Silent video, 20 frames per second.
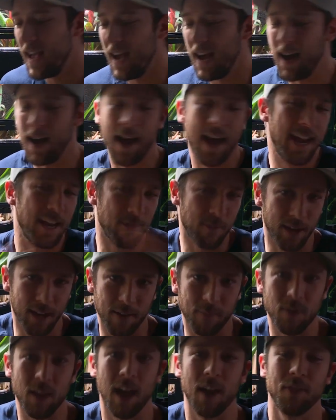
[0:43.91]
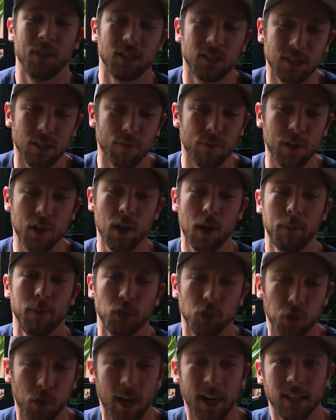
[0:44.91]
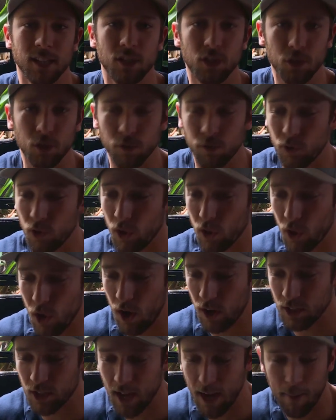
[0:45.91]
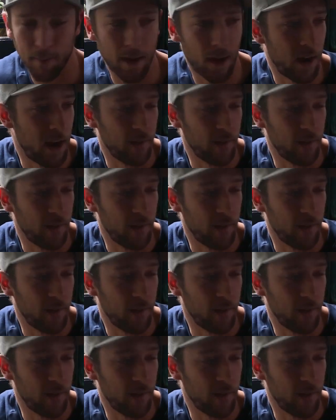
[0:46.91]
Anyway, this is a video I've been trying to do for a long time now.